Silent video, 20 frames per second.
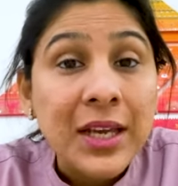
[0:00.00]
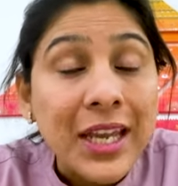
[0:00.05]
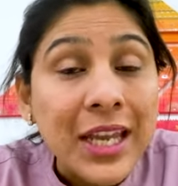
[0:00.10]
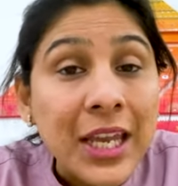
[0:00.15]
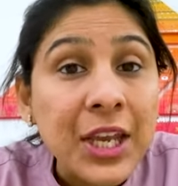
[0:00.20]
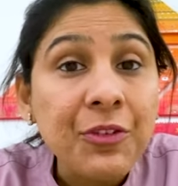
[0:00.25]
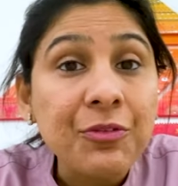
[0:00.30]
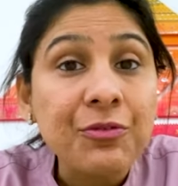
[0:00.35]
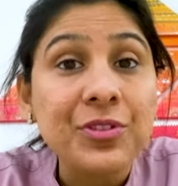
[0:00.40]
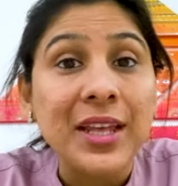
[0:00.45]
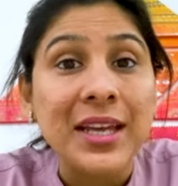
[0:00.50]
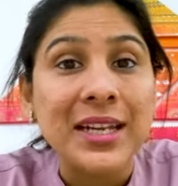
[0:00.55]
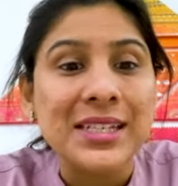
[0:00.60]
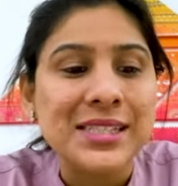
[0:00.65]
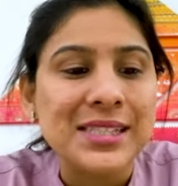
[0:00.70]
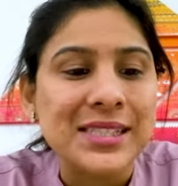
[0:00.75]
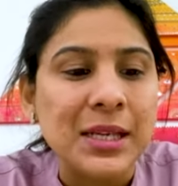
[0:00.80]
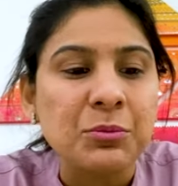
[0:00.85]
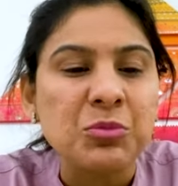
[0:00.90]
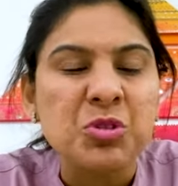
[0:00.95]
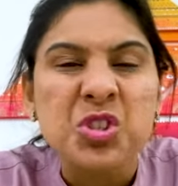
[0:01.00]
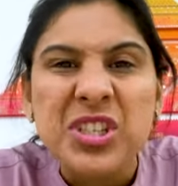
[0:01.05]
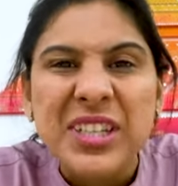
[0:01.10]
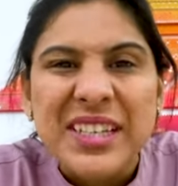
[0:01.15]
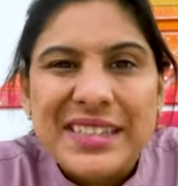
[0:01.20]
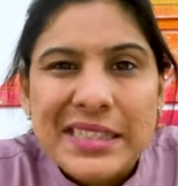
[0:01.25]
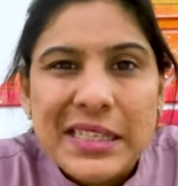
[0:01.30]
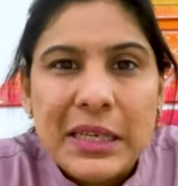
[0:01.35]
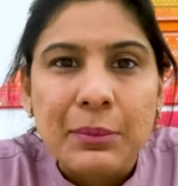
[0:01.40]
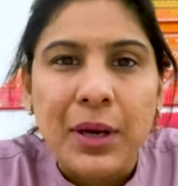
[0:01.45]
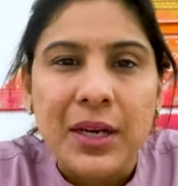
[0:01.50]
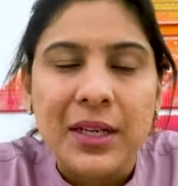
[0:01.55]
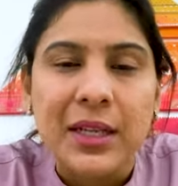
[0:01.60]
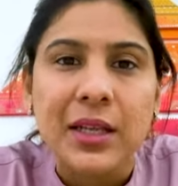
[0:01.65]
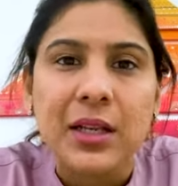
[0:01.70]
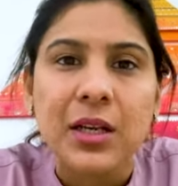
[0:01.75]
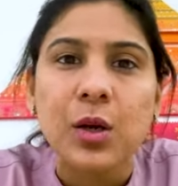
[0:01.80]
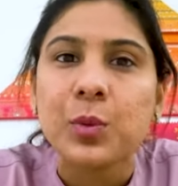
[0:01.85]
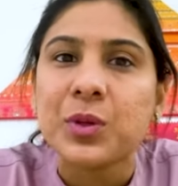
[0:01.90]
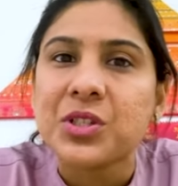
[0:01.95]
If there is some cheesy
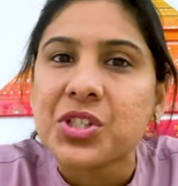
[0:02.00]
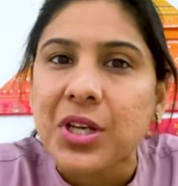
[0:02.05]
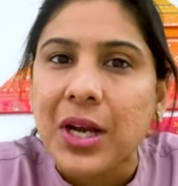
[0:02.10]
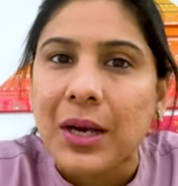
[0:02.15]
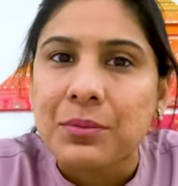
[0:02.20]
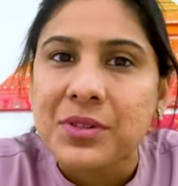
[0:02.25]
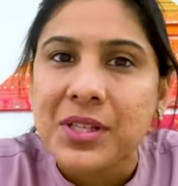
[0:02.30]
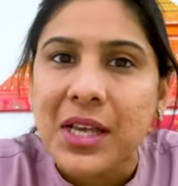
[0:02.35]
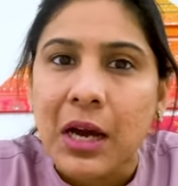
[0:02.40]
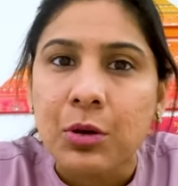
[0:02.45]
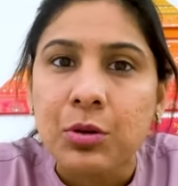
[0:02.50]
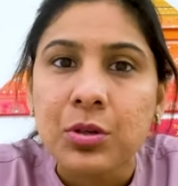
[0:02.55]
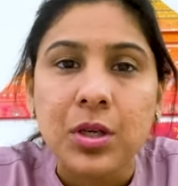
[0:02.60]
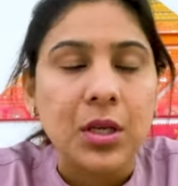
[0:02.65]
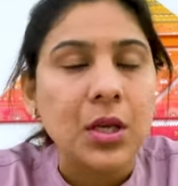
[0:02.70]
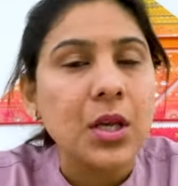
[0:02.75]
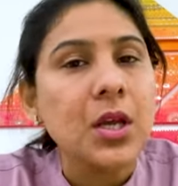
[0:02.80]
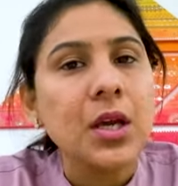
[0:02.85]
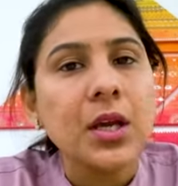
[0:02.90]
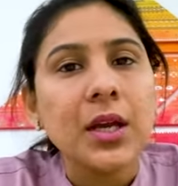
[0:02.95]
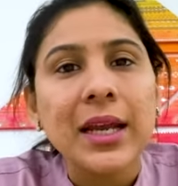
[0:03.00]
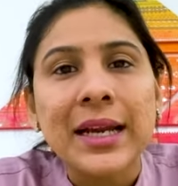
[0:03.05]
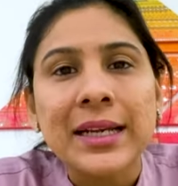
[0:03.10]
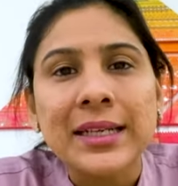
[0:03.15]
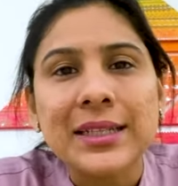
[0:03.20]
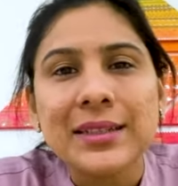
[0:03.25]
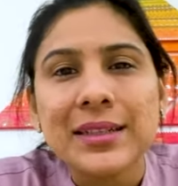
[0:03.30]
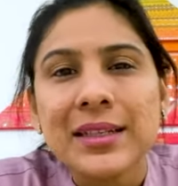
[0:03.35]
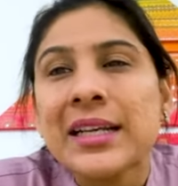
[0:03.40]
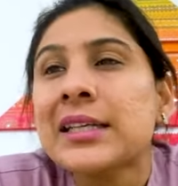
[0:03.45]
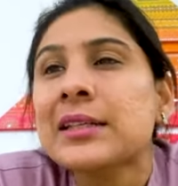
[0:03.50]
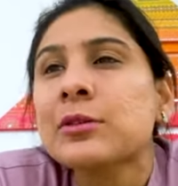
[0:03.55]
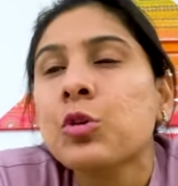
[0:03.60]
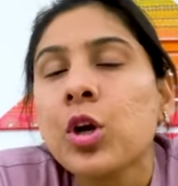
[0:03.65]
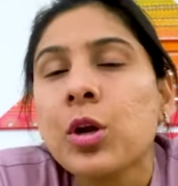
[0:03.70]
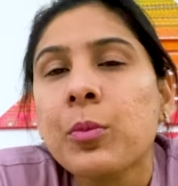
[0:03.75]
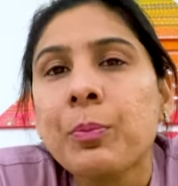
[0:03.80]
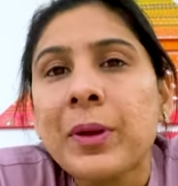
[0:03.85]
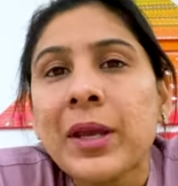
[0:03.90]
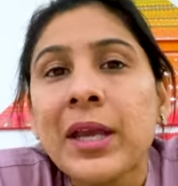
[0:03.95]
material which comes out, it
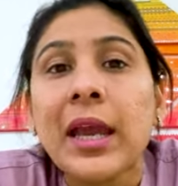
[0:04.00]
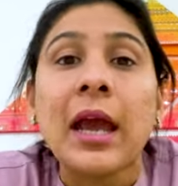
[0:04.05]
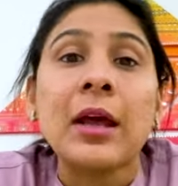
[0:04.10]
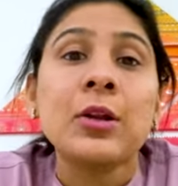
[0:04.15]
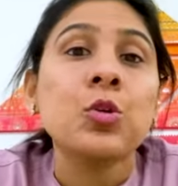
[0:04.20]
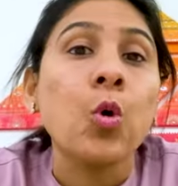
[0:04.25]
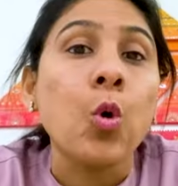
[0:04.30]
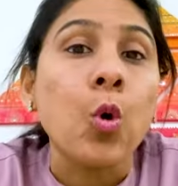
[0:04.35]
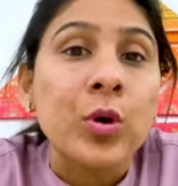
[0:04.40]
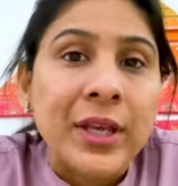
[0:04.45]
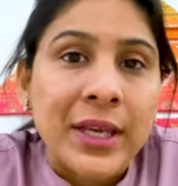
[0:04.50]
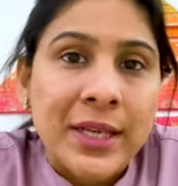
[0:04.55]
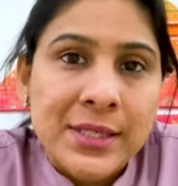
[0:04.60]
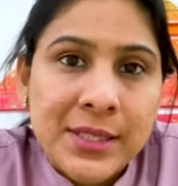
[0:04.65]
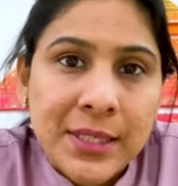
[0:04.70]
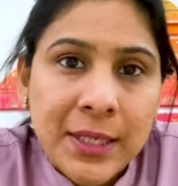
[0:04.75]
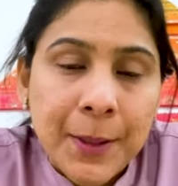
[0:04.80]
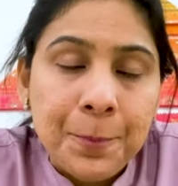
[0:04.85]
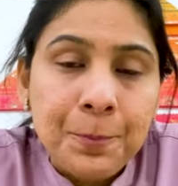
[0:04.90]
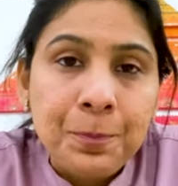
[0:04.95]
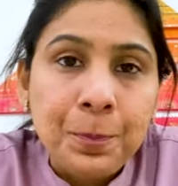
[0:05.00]
could be an OKC.